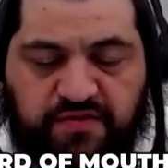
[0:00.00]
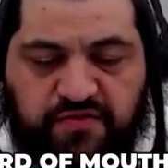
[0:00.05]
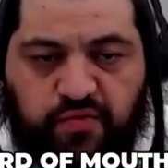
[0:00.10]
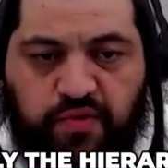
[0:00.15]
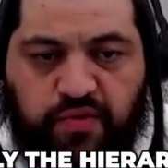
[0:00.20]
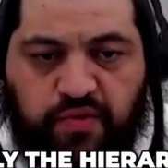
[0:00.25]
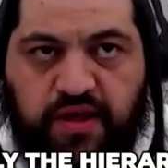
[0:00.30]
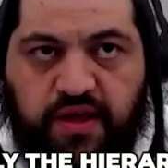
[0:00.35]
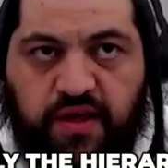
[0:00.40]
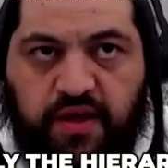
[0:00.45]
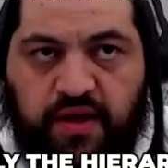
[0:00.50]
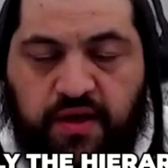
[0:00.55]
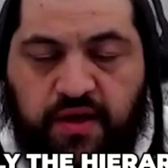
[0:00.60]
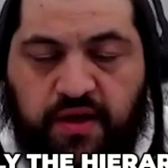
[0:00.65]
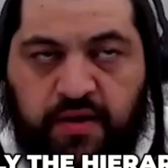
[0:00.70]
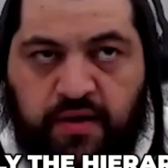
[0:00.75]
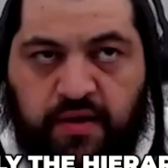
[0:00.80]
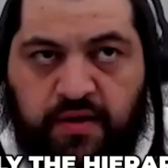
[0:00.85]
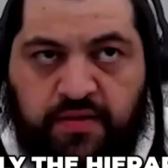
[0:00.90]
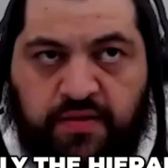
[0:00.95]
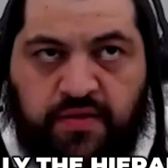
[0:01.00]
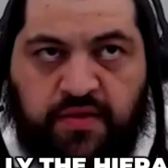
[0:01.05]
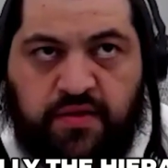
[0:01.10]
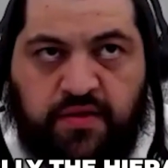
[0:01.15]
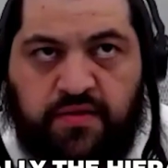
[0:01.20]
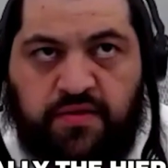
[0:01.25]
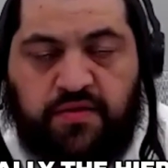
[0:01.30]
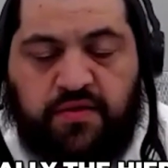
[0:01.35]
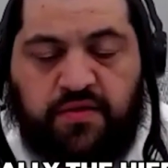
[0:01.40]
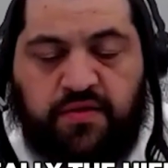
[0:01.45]
That's really
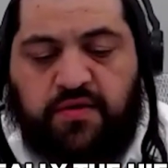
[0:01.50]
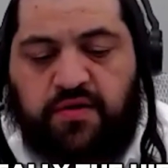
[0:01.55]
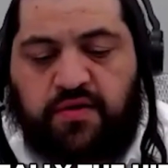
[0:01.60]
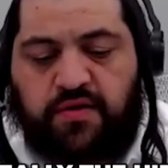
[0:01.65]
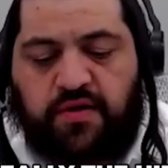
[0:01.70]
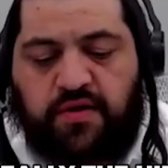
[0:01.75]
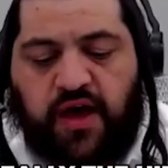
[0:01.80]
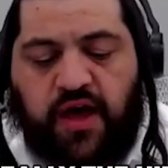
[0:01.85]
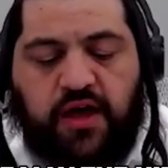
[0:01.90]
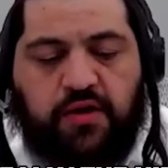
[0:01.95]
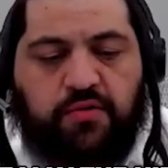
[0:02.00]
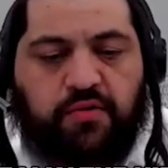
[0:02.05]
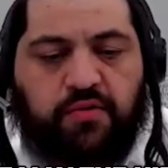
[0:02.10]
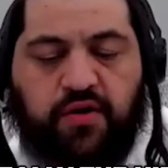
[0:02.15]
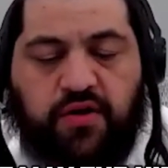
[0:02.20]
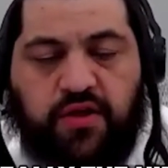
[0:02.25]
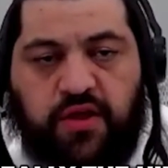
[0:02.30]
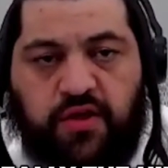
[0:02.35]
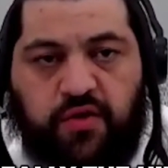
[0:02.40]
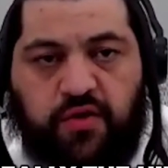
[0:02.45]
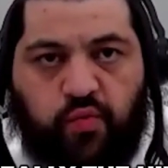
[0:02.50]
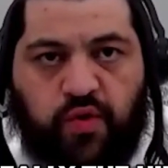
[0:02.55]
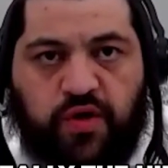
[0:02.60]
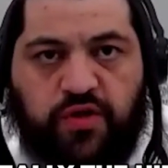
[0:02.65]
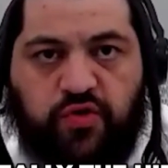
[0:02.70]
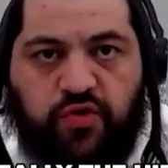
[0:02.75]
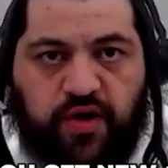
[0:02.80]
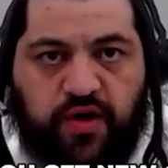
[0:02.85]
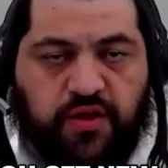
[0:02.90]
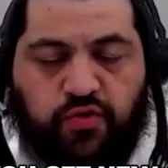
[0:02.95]
the hierarchy
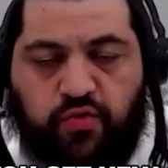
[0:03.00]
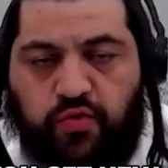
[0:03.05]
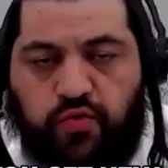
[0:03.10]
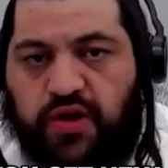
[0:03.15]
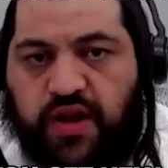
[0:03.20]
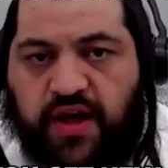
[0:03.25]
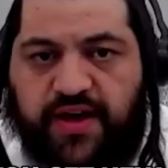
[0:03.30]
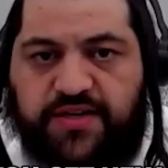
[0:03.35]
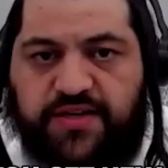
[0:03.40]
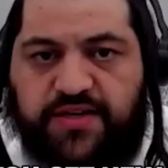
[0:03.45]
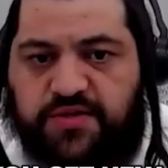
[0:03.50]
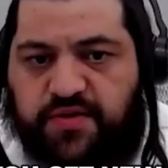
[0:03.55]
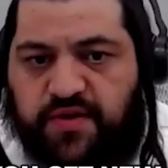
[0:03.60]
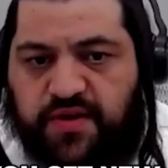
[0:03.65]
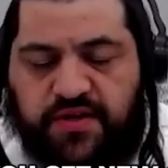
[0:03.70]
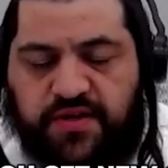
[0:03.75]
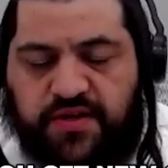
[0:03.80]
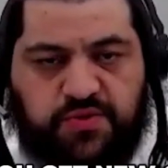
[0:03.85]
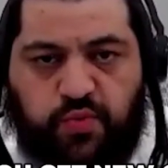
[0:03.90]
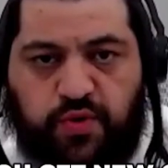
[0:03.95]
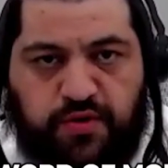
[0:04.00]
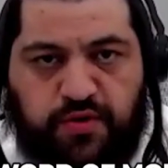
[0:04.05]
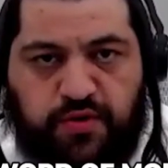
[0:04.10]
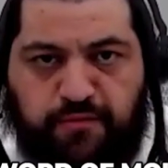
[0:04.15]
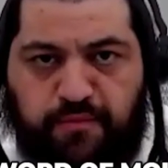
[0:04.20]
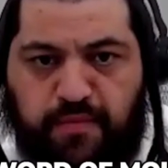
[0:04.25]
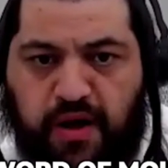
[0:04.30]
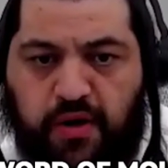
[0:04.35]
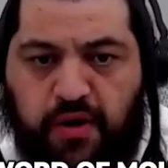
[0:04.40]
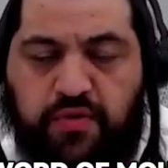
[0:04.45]
when you get new clients. It's
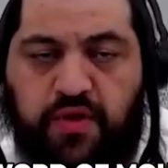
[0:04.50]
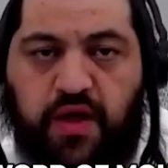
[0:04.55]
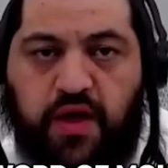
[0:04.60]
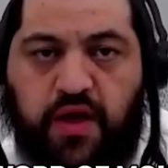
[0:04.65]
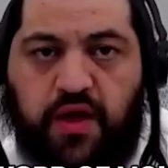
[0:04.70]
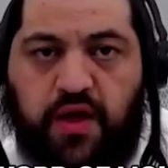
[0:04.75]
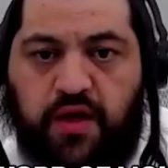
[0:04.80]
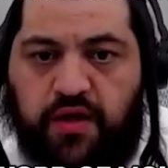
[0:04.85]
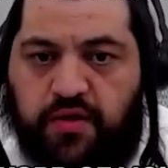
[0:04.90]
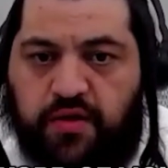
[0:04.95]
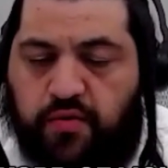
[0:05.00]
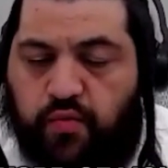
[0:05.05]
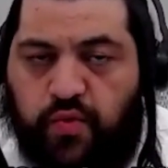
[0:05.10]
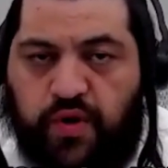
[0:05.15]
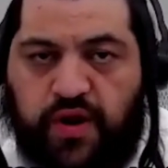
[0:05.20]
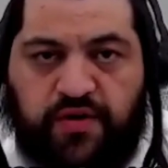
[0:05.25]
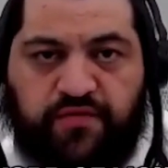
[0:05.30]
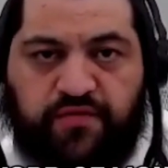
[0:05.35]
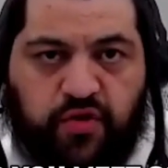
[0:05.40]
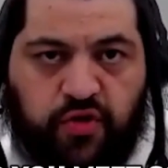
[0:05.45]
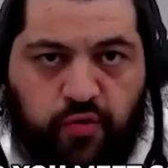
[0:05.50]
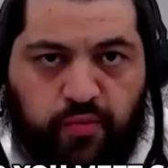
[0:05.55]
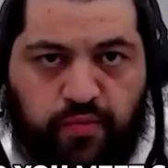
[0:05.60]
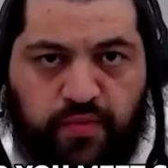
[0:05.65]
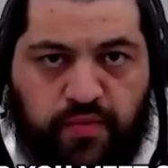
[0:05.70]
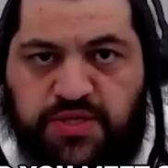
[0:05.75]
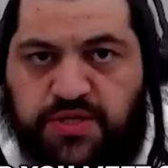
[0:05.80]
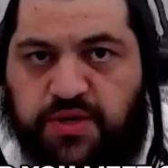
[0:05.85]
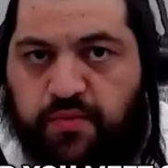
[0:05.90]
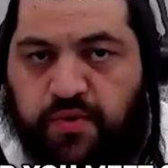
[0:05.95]
word of mouth. Whenever
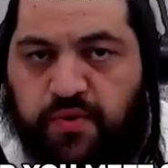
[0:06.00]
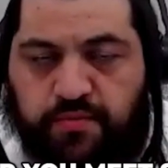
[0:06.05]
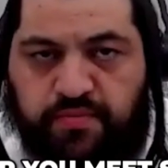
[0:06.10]
you meet